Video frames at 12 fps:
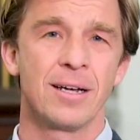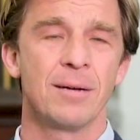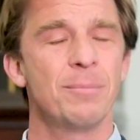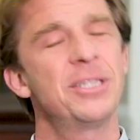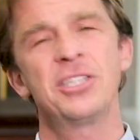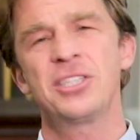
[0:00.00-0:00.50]

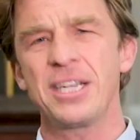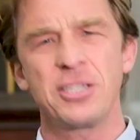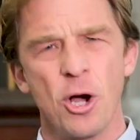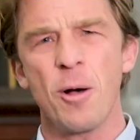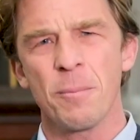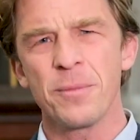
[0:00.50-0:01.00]
But you say,
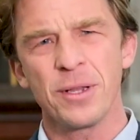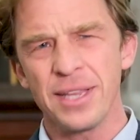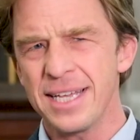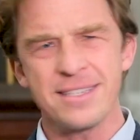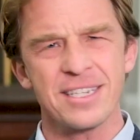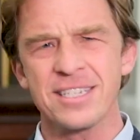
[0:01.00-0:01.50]
Tom,
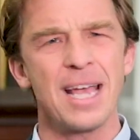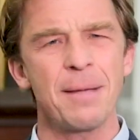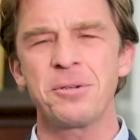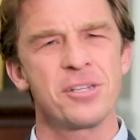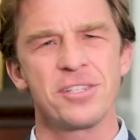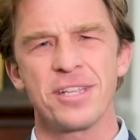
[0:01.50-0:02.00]
there's
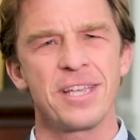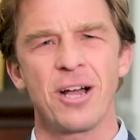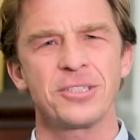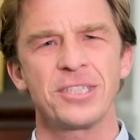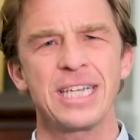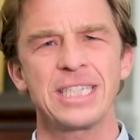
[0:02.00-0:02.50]
exceptions in the
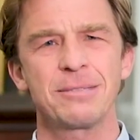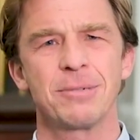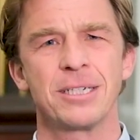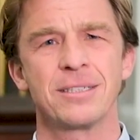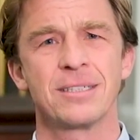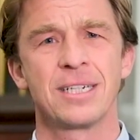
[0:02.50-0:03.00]
Old
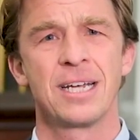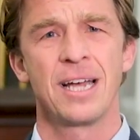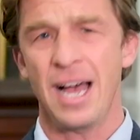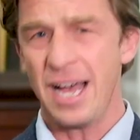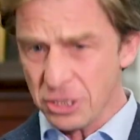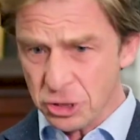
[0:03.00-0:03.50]
Testament.
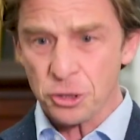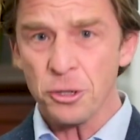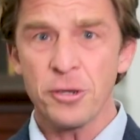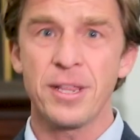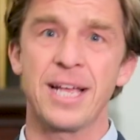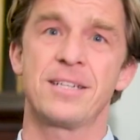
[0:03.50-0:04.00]

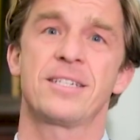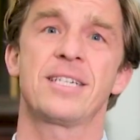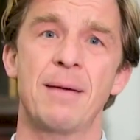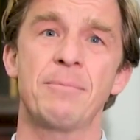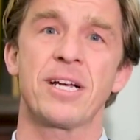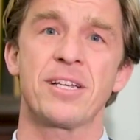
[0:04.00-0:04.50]
True, there's
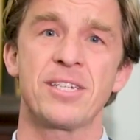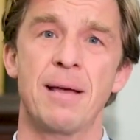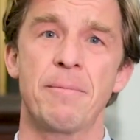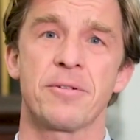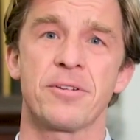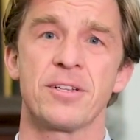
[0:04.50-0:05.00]
some
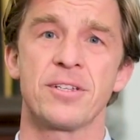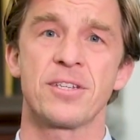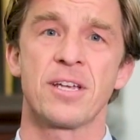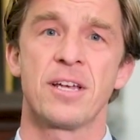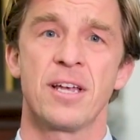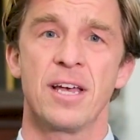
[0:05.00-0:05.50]

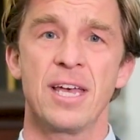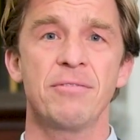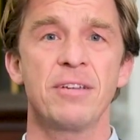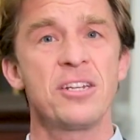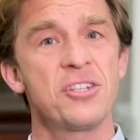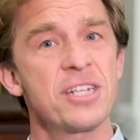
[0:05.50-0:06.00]
exceptions,
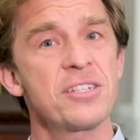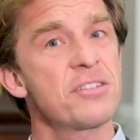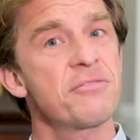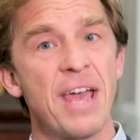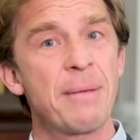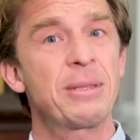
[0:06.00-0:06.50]
even in
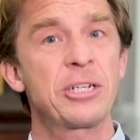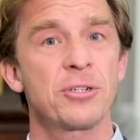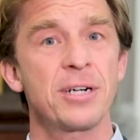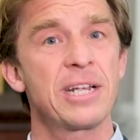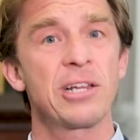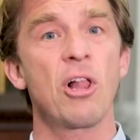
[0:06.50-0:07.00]
Jesus' family
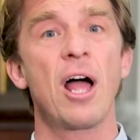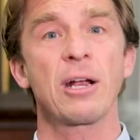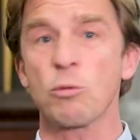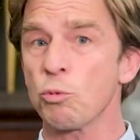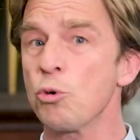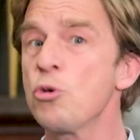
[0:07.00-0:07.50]
tree, like
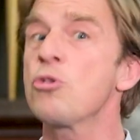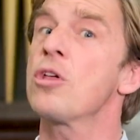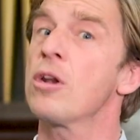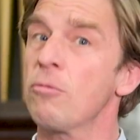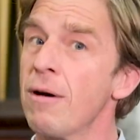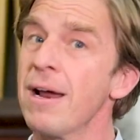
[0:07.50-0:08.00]
Ruth
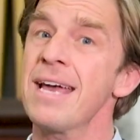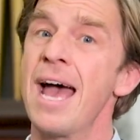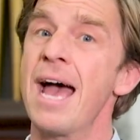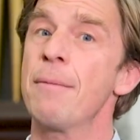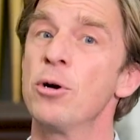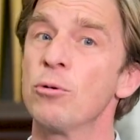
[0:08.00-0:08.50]
and
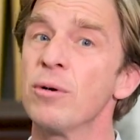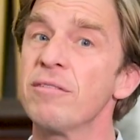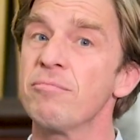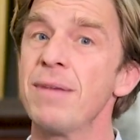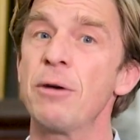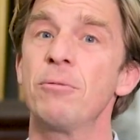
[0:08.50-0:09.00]
Rahab, who
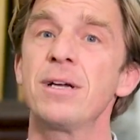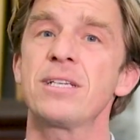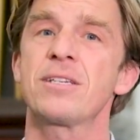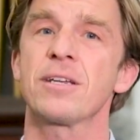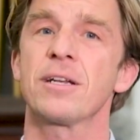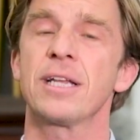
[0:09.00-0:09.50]
we've met
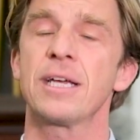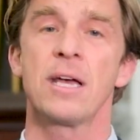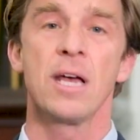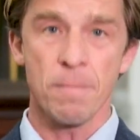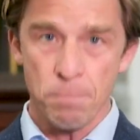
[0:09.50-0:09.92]
recently.